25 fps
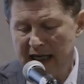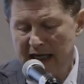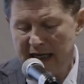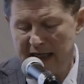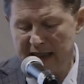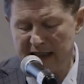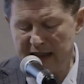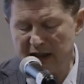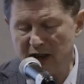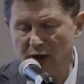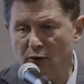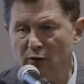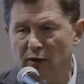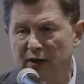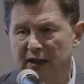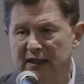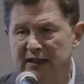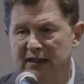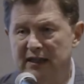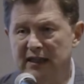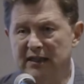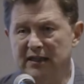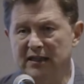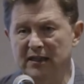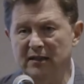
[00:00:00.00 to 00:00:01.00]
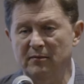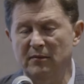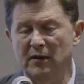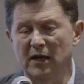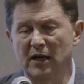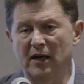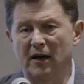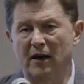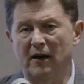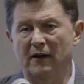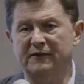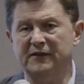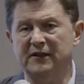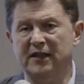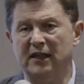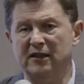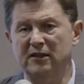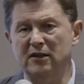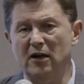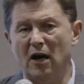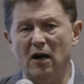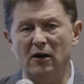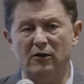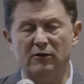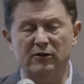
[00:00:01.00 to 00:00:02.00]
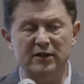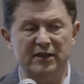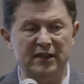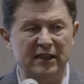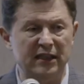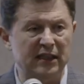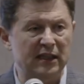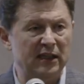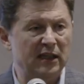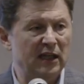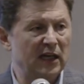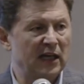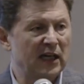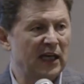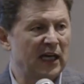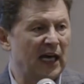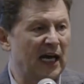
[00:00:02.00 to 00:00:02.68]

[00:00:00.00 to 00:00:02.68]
in his criticism of technocracy